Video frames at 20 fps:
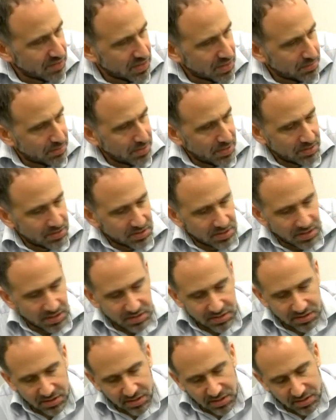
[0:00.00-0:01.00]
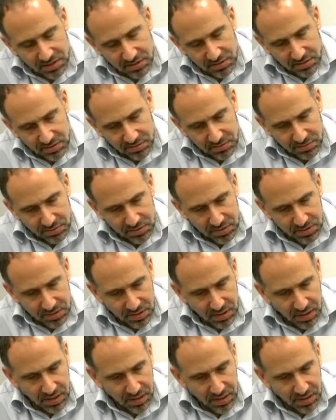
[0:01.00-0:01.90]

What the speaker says: at the Peterson Institute, who was